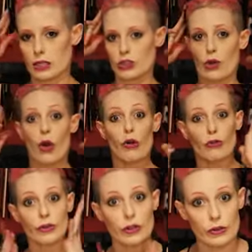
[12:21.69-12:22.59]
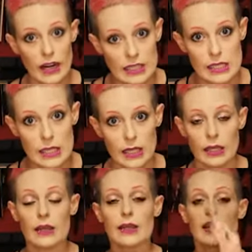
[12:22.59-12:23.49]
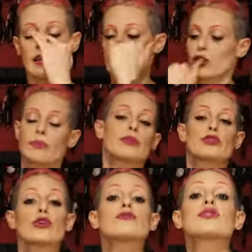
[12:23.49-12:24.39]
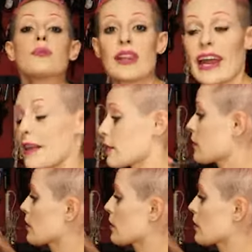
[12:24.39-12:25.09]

So over directing is gonna preserve some length.